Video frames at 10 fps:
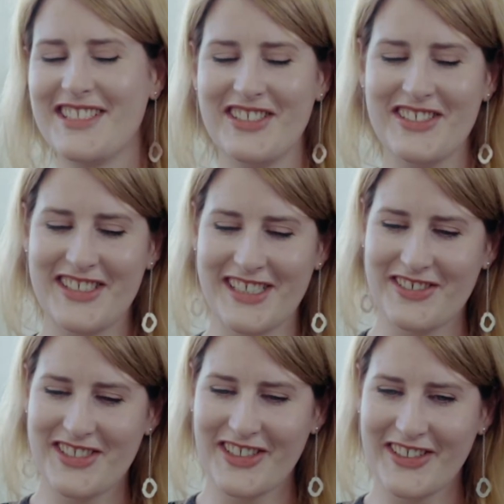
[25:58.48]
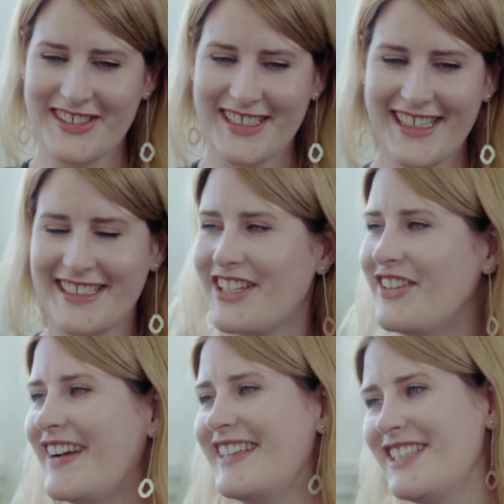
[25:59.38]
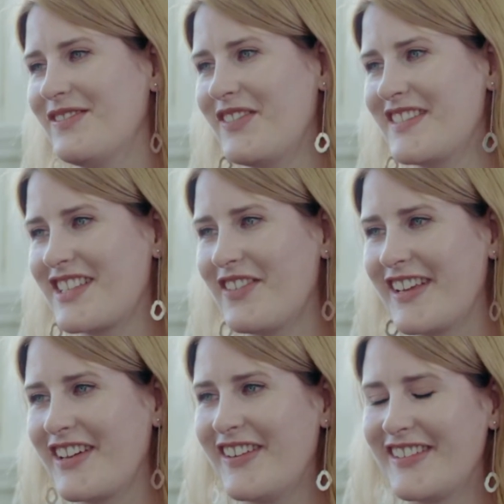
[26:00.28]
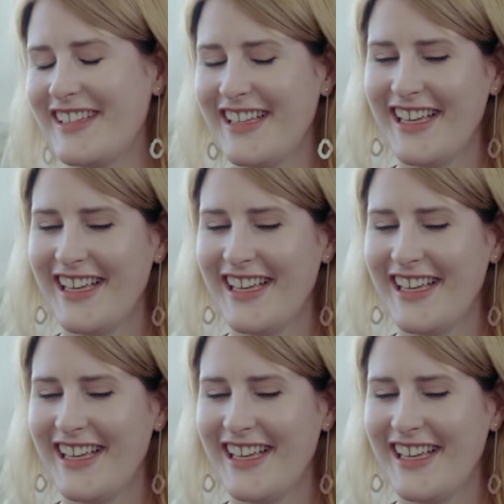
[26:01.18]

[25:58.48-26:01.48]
too shell-shocked. I had no idea what was going on.